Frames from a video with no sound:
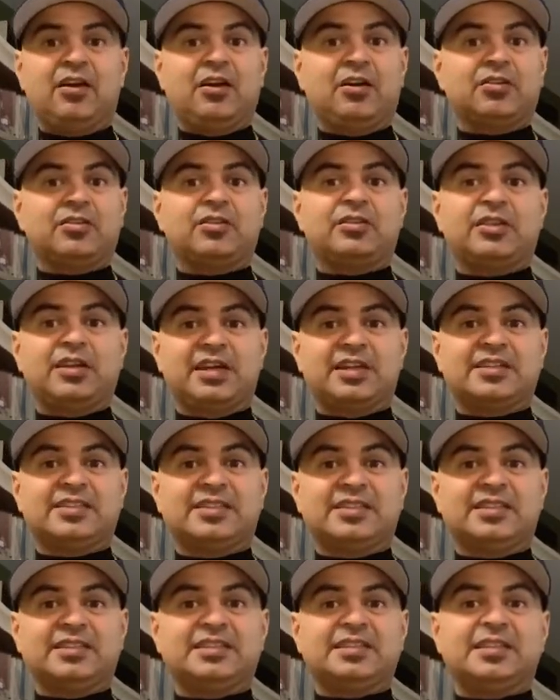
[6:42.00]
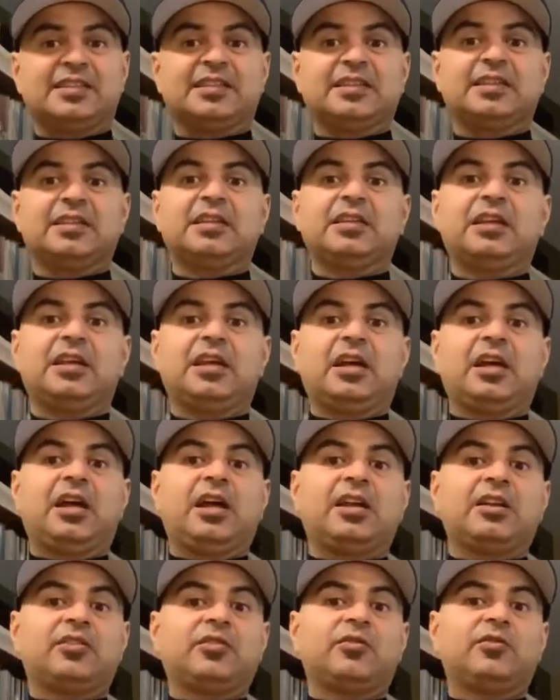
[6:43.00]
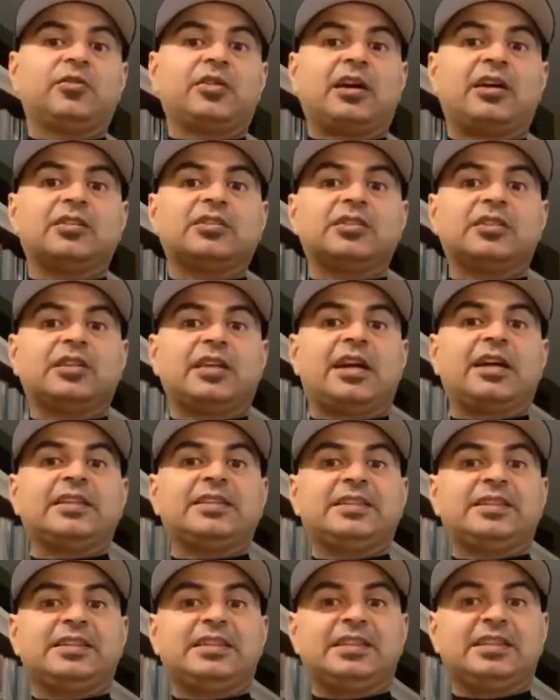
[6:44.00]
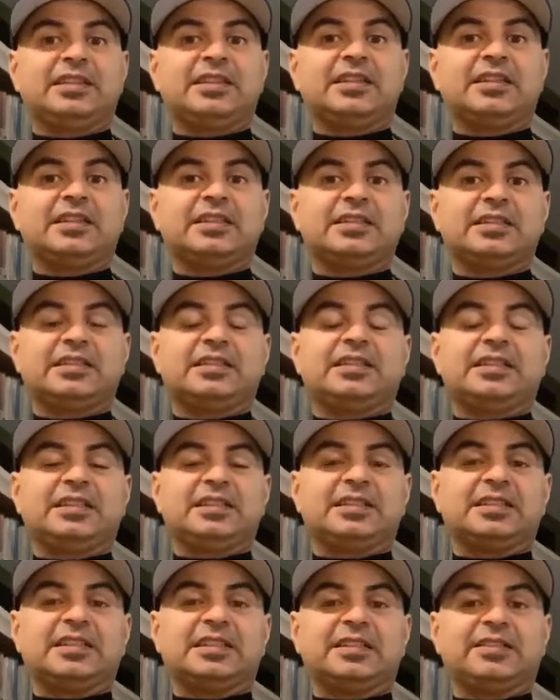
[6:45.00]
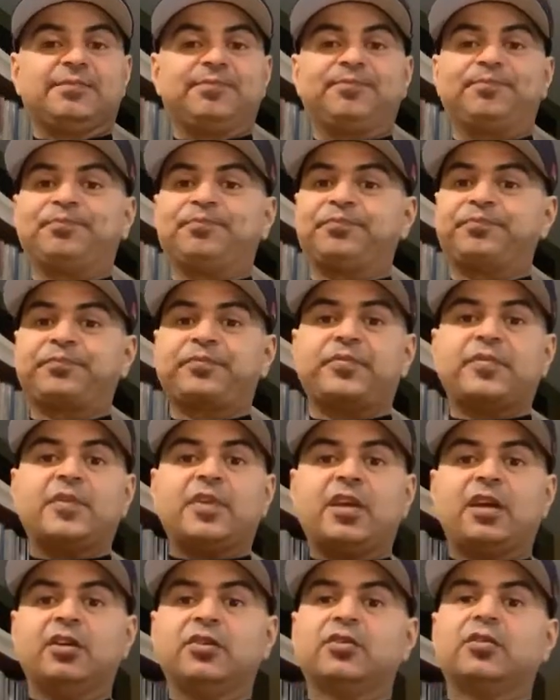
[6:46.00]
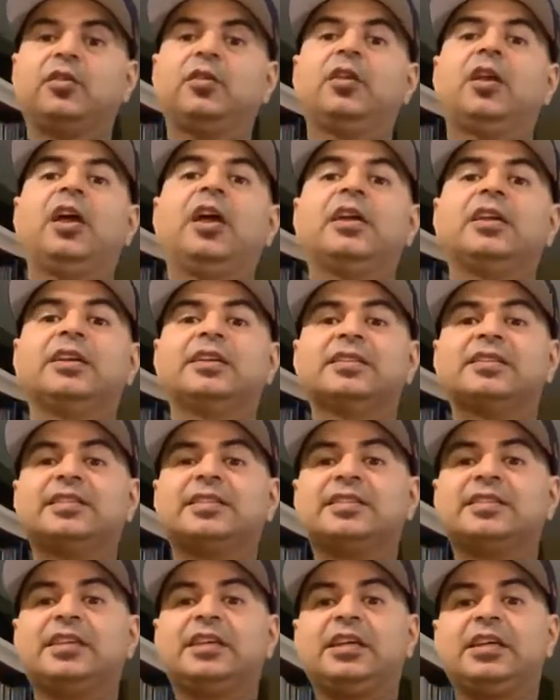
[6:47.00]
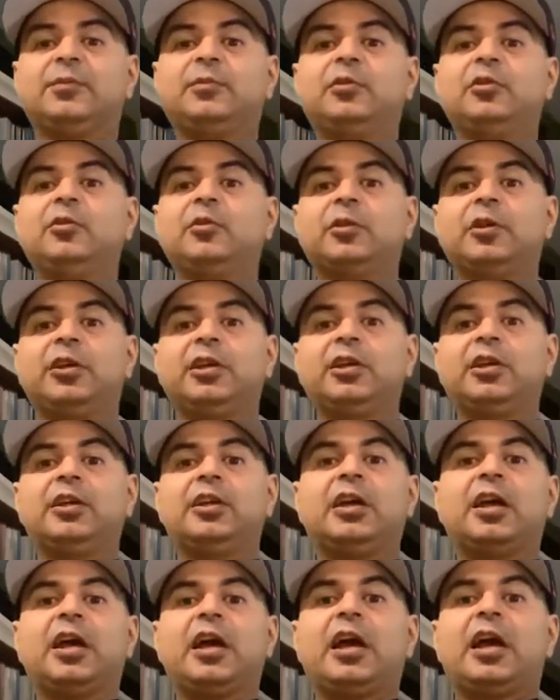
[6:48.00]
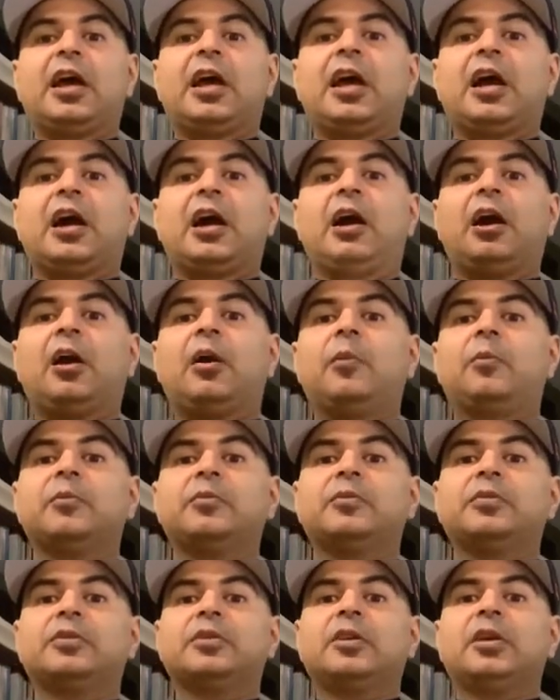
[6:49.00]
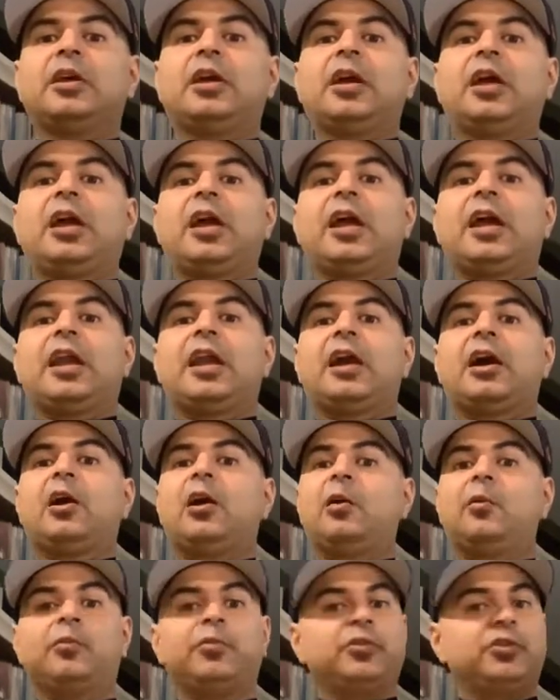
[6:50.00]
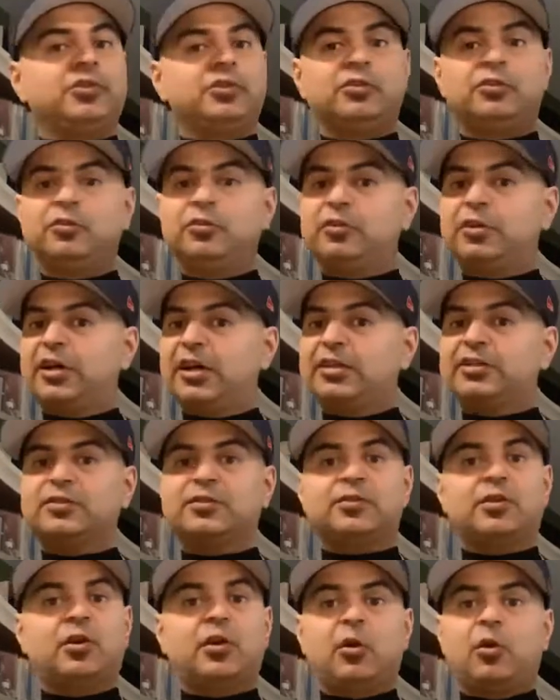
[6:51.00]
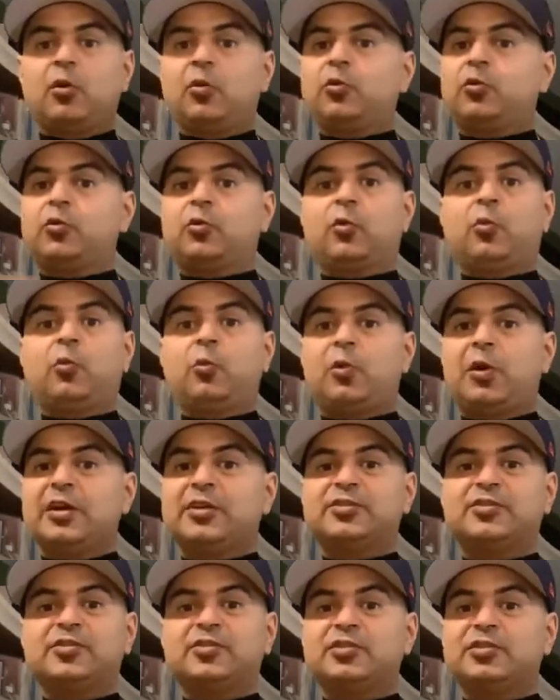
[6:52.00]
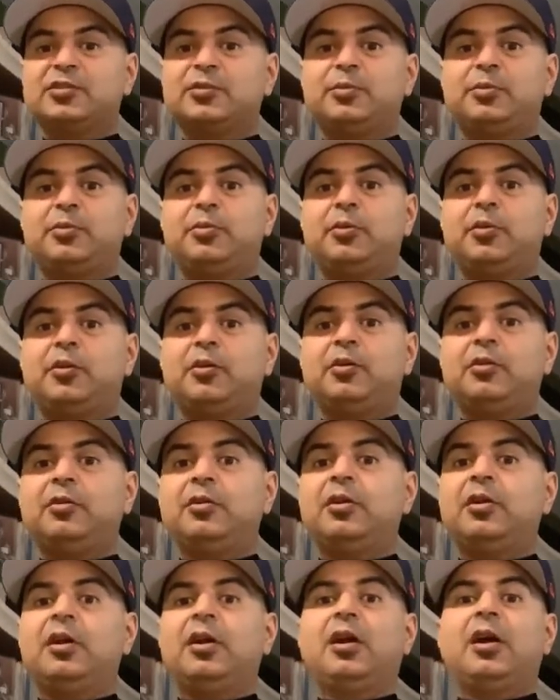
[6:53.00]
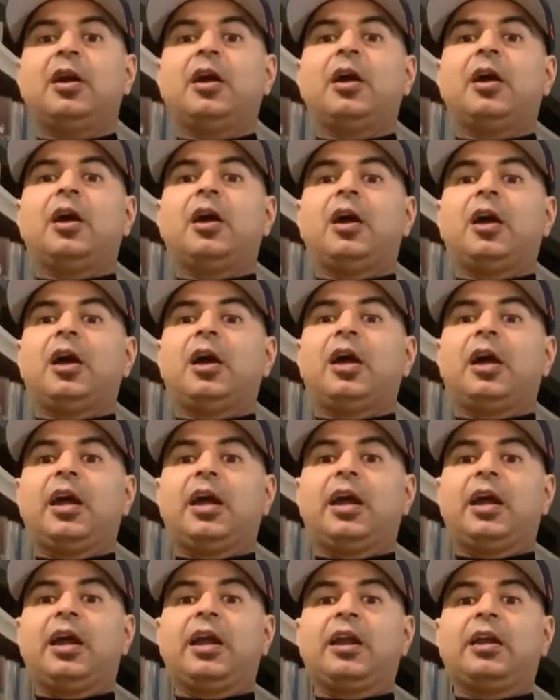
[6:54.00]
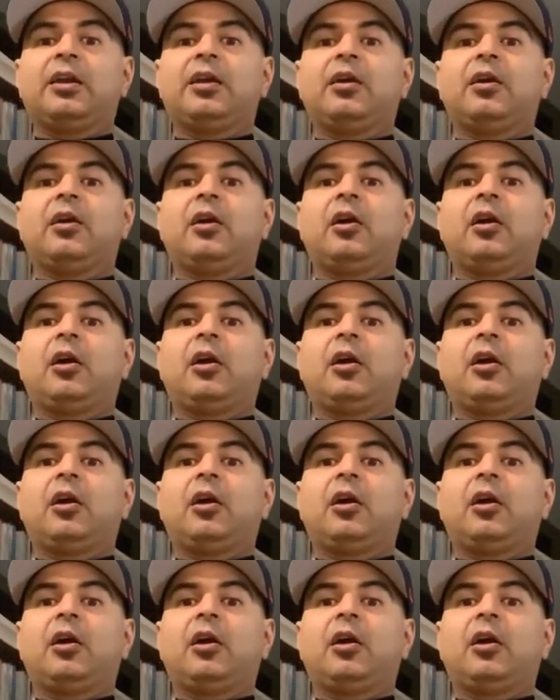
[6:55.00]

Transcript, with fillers: until next season and 2019 season. So this is King Pookie, um, and I hope you guys don't watch the Super Bowl, and